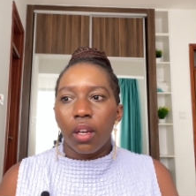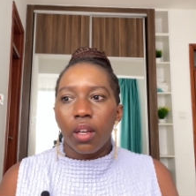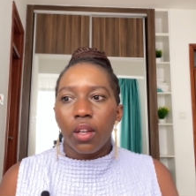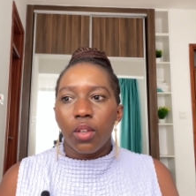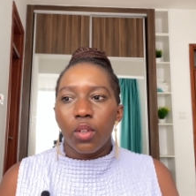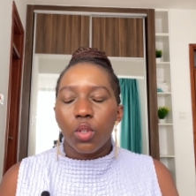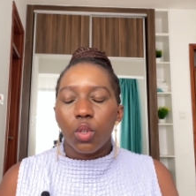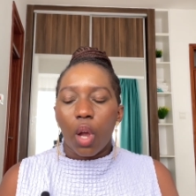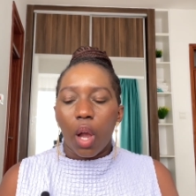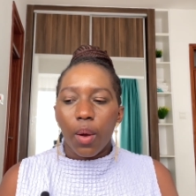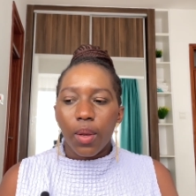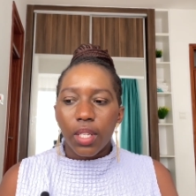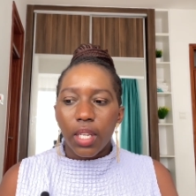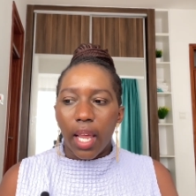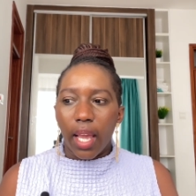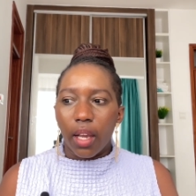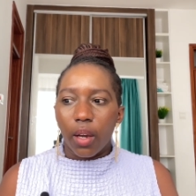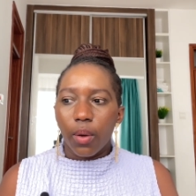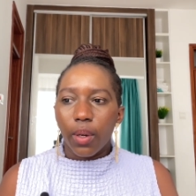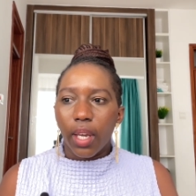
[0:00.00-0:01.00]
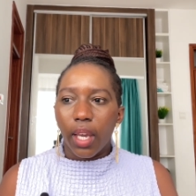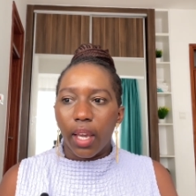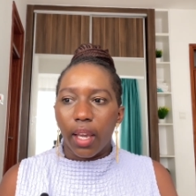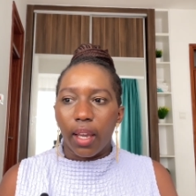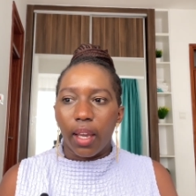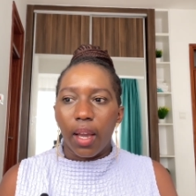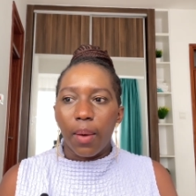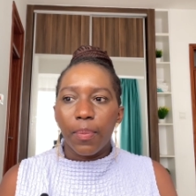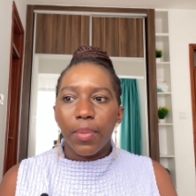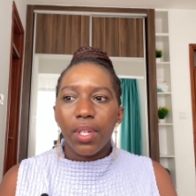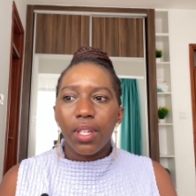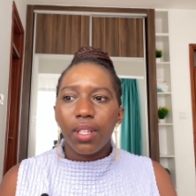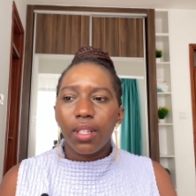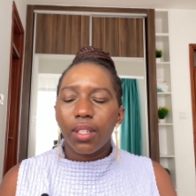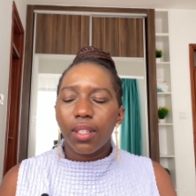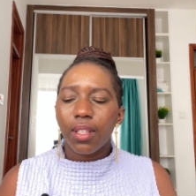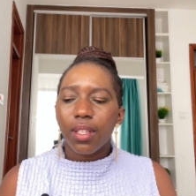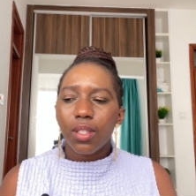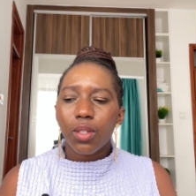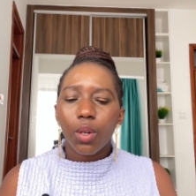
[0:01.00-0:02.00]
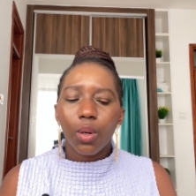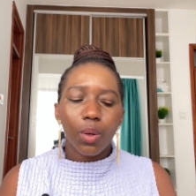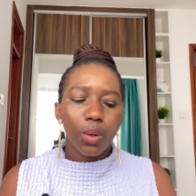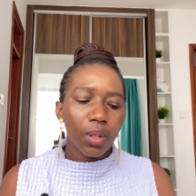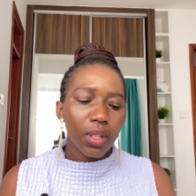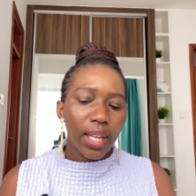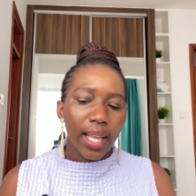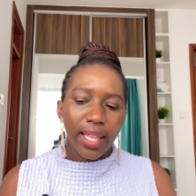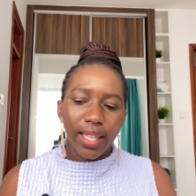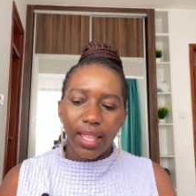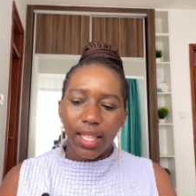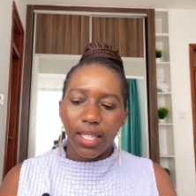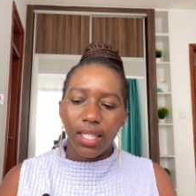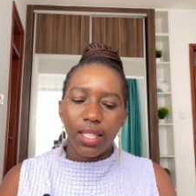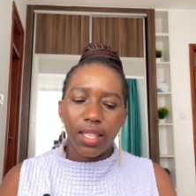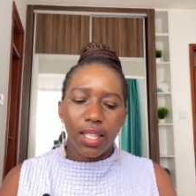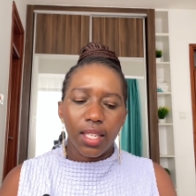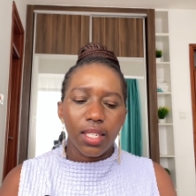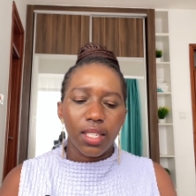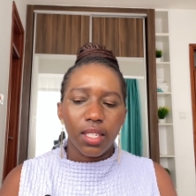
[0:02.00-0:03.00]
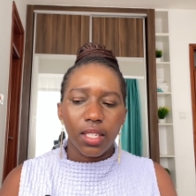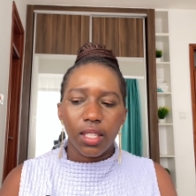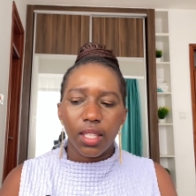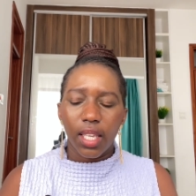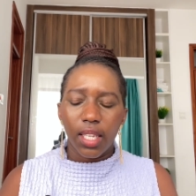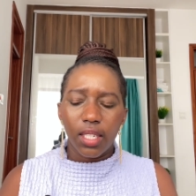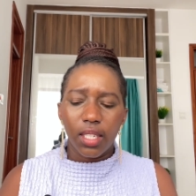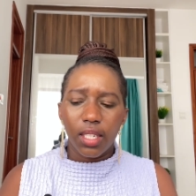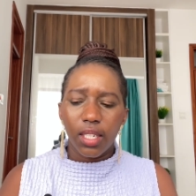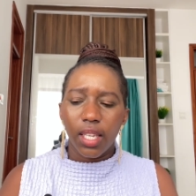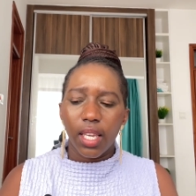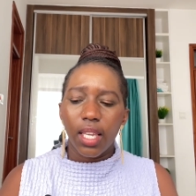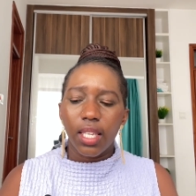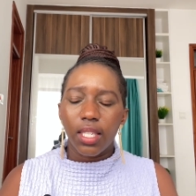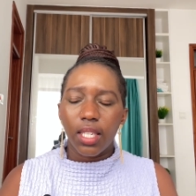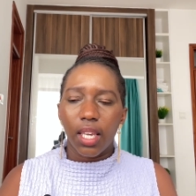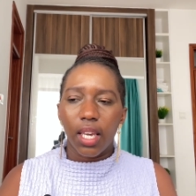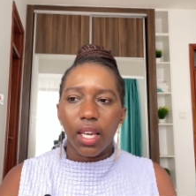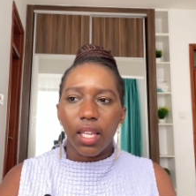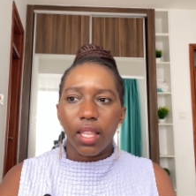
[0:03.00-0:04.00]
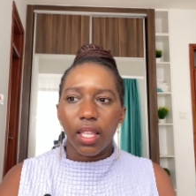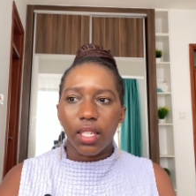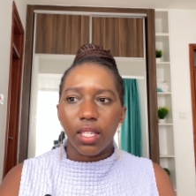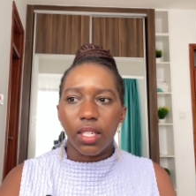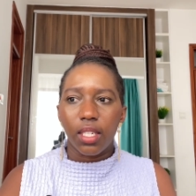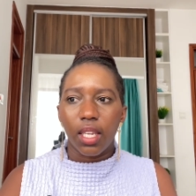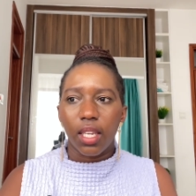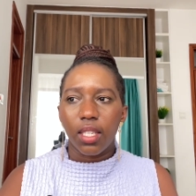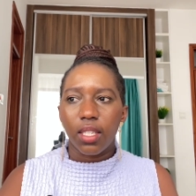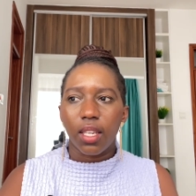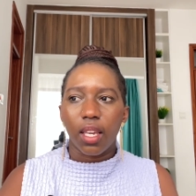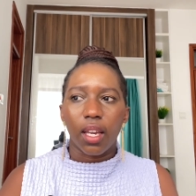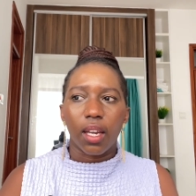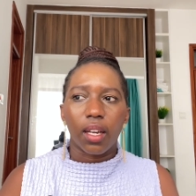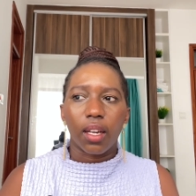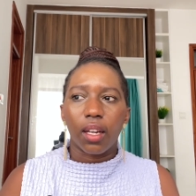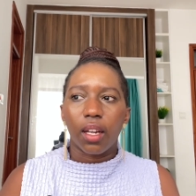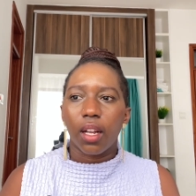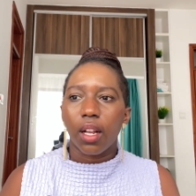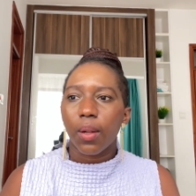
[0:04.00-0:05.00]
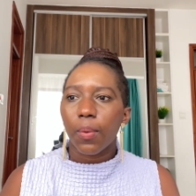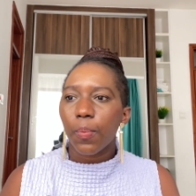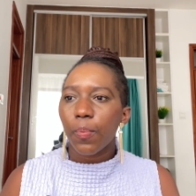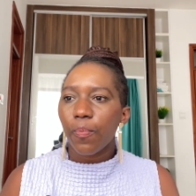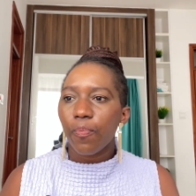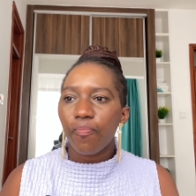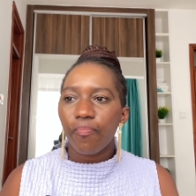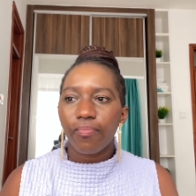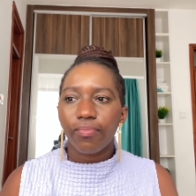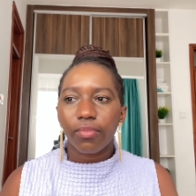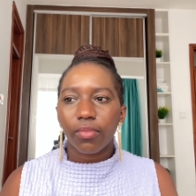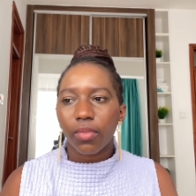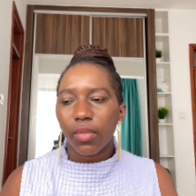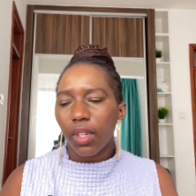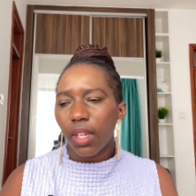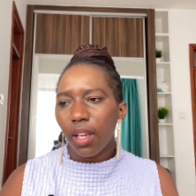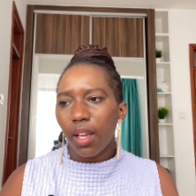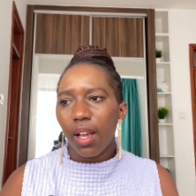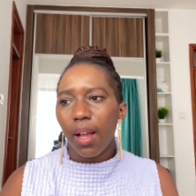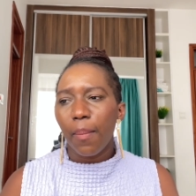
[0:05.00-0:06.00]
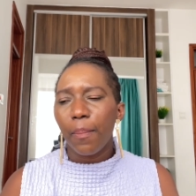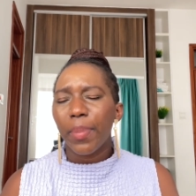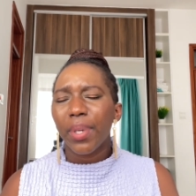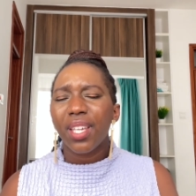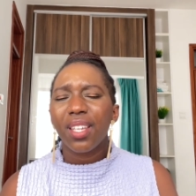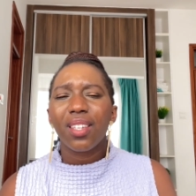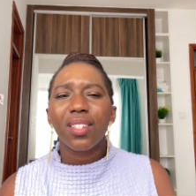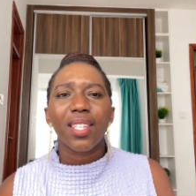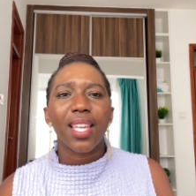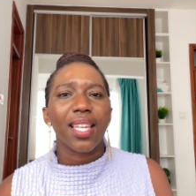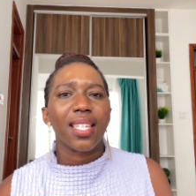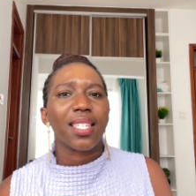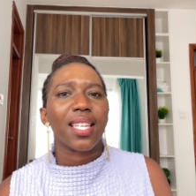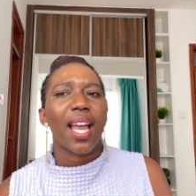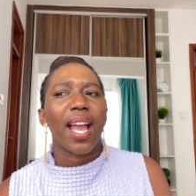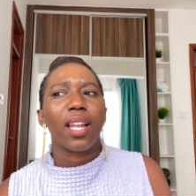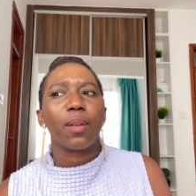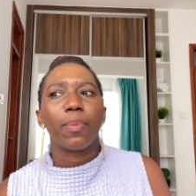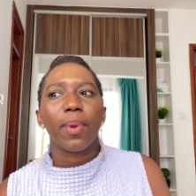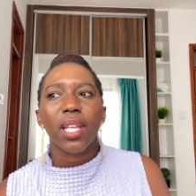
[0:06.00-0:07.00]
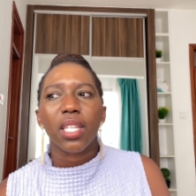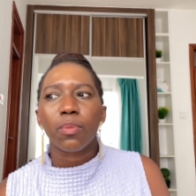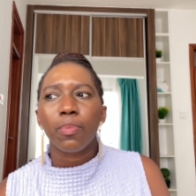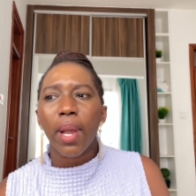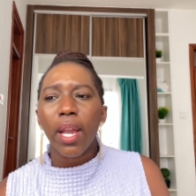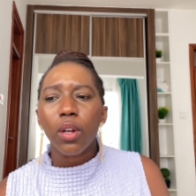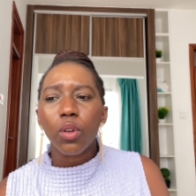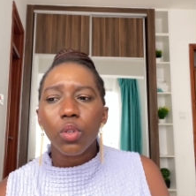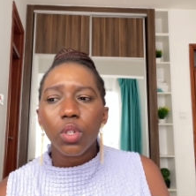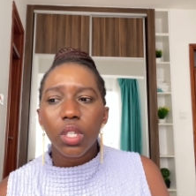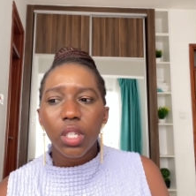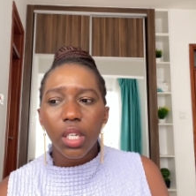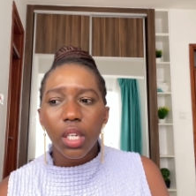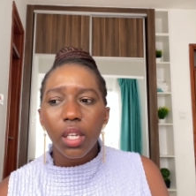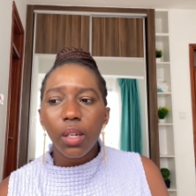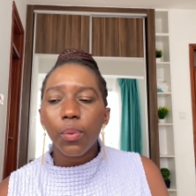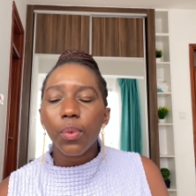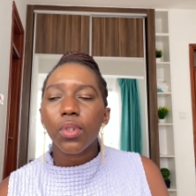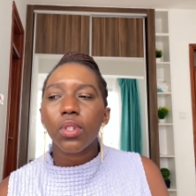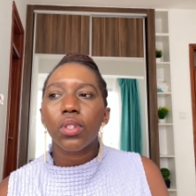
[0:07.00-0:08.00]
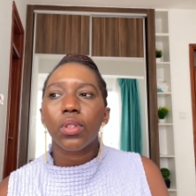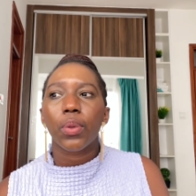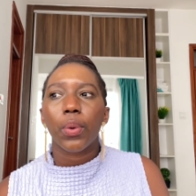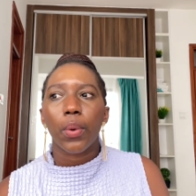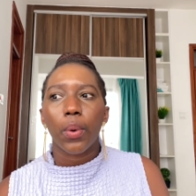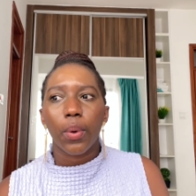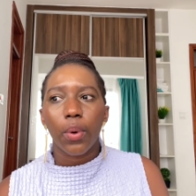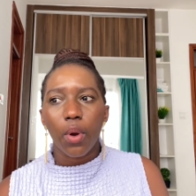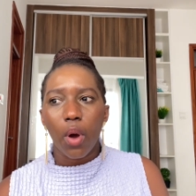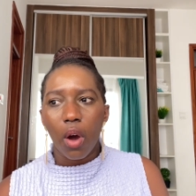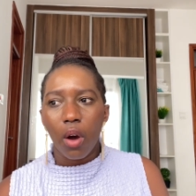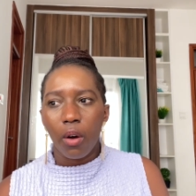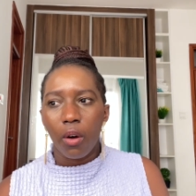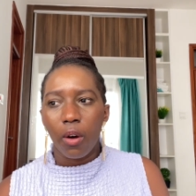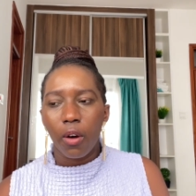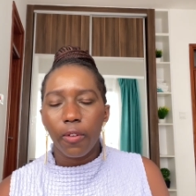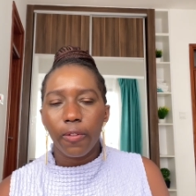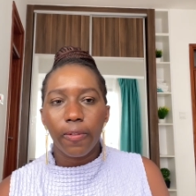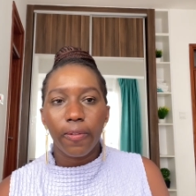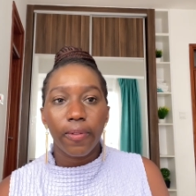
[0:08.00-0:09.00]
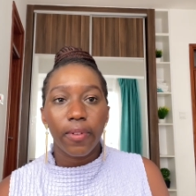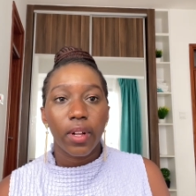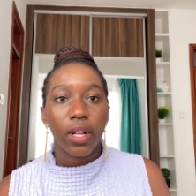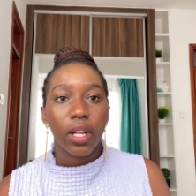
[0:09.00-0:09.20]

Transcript: So I was like, okay, I mean, this whole like thirty, thirty, thirty days here, thirty days here, I'm beginning to get tired. Plus, my routine was thrown off.